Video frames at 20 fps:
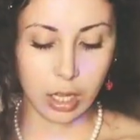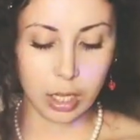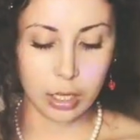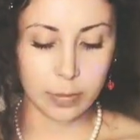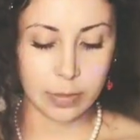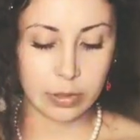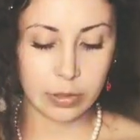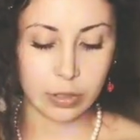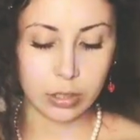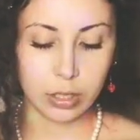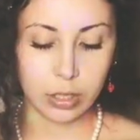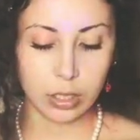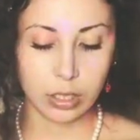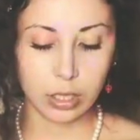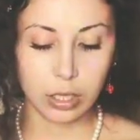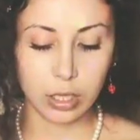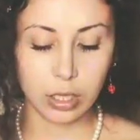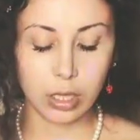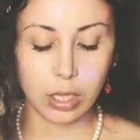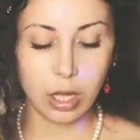I mean,
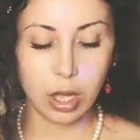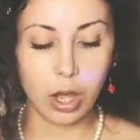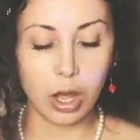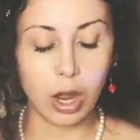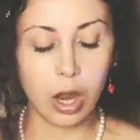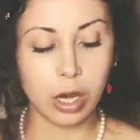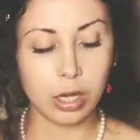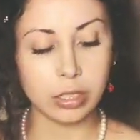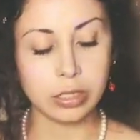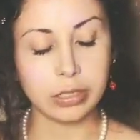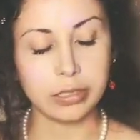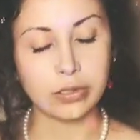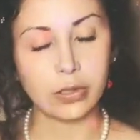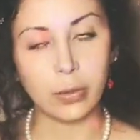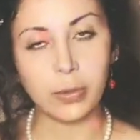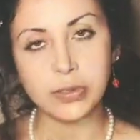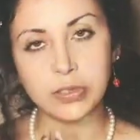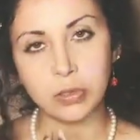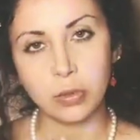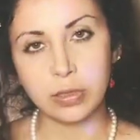art is
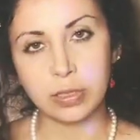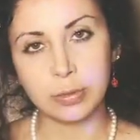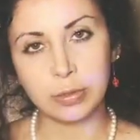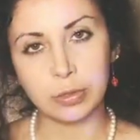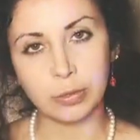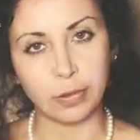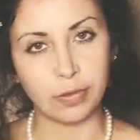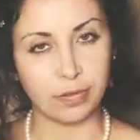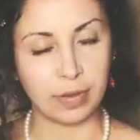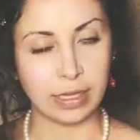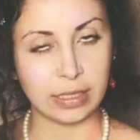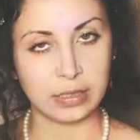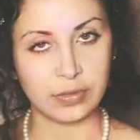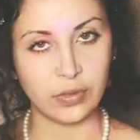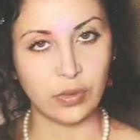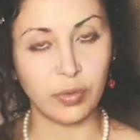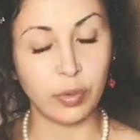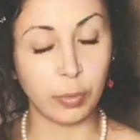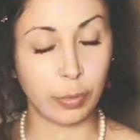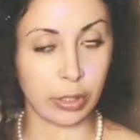always going to be reflective of the